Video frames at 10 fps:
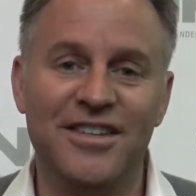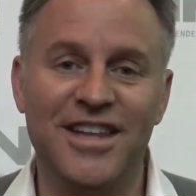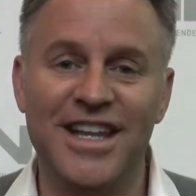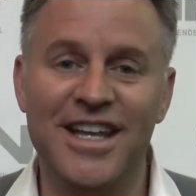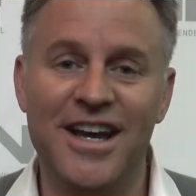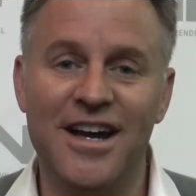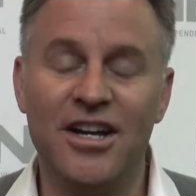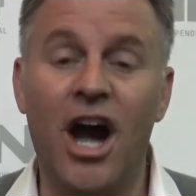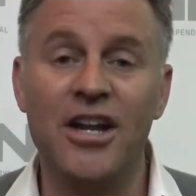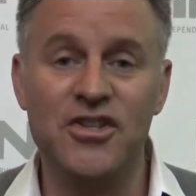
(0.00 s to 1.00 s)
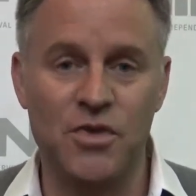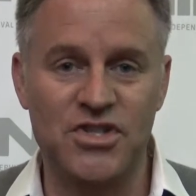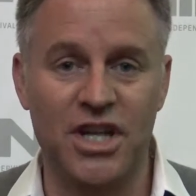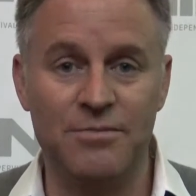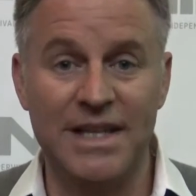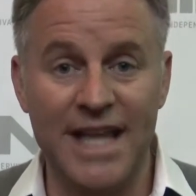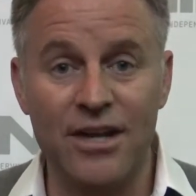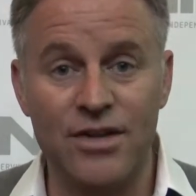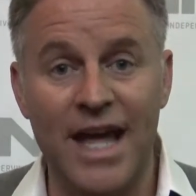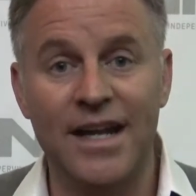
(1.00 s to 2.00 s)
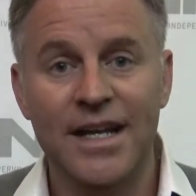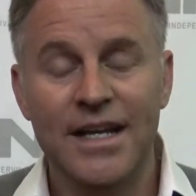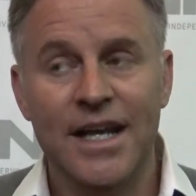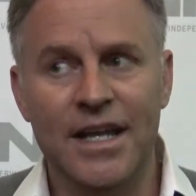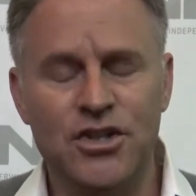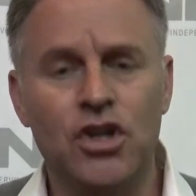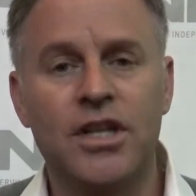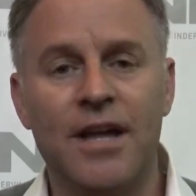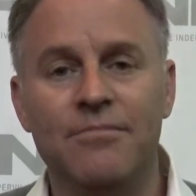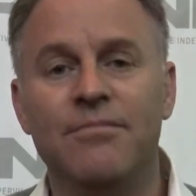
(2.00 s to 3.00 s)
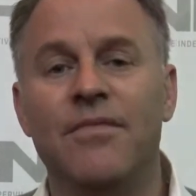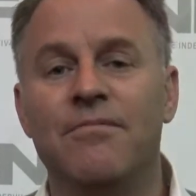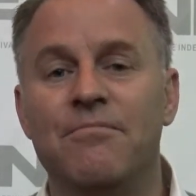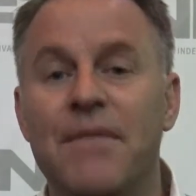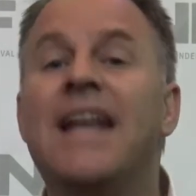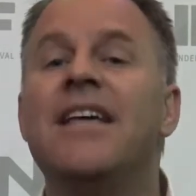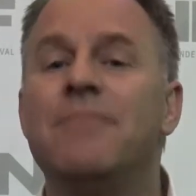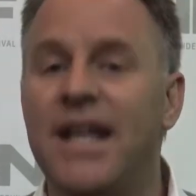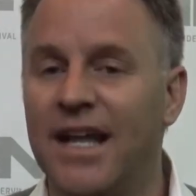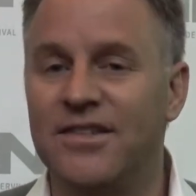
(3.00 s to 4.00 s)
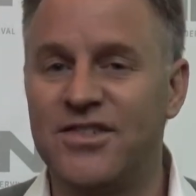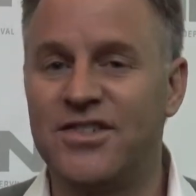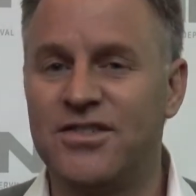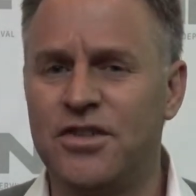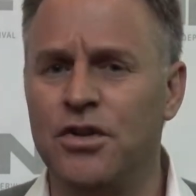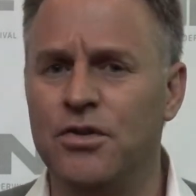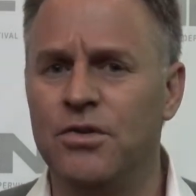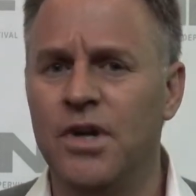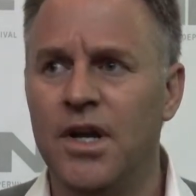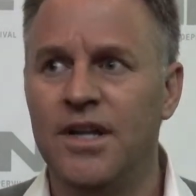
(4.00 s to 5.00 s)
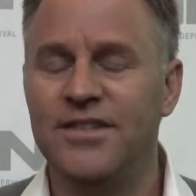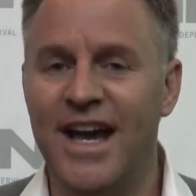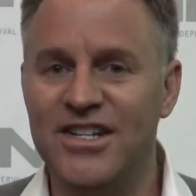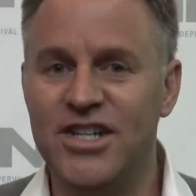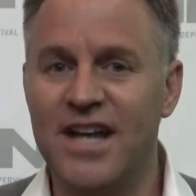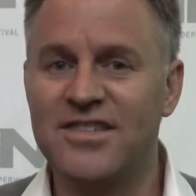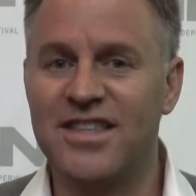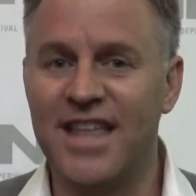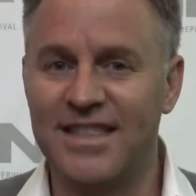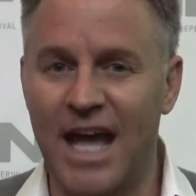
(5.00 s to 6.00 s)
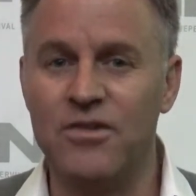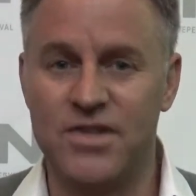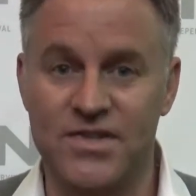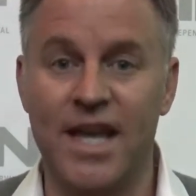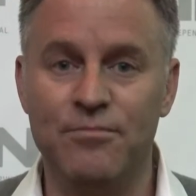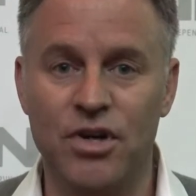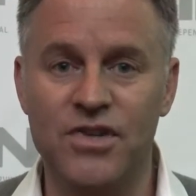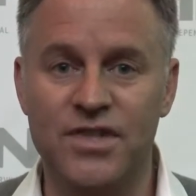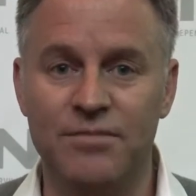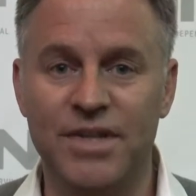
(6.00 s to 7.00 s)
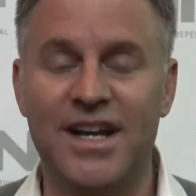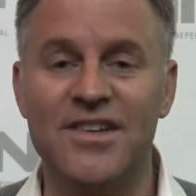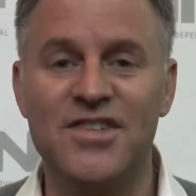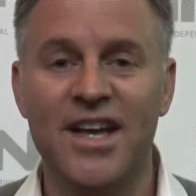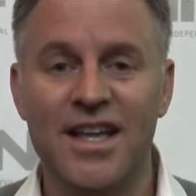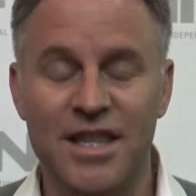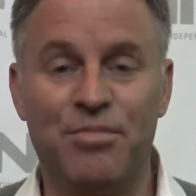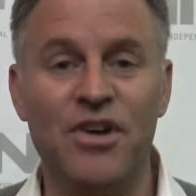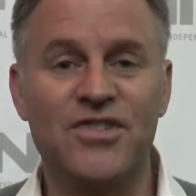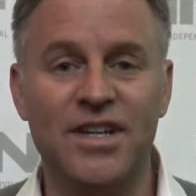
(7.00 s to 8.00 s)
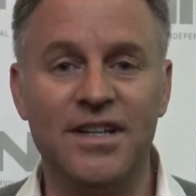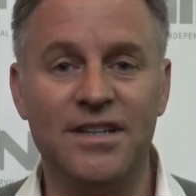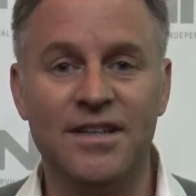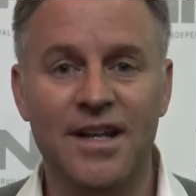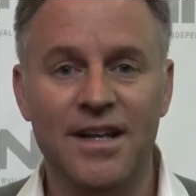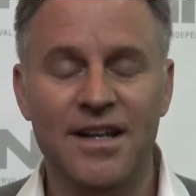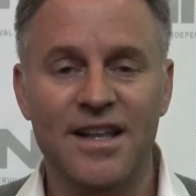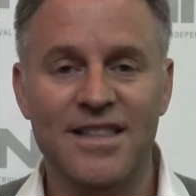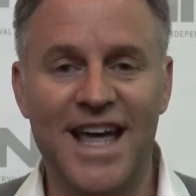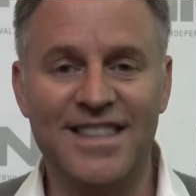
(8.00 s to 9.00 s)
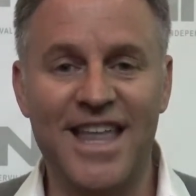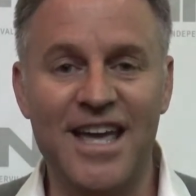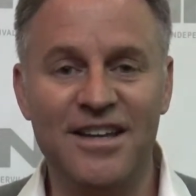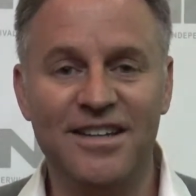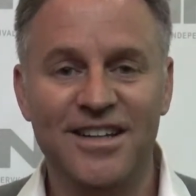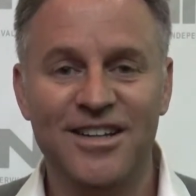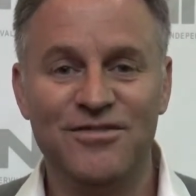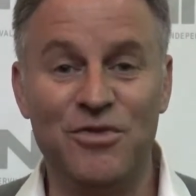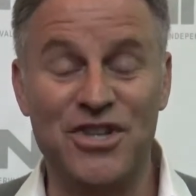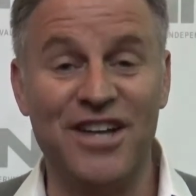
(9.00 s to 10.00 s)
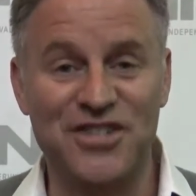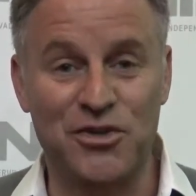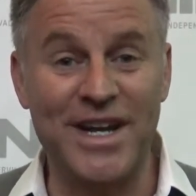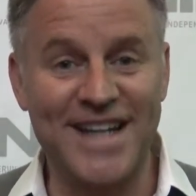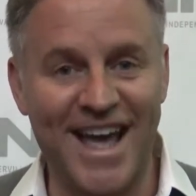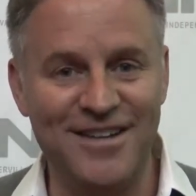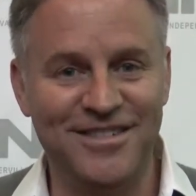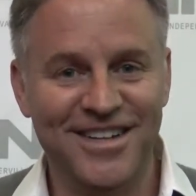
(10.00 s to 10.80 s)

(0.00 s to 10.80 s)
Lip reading: the audience was telling me later that it took them many minutes to digest that was the same person, because the person that they was on screen had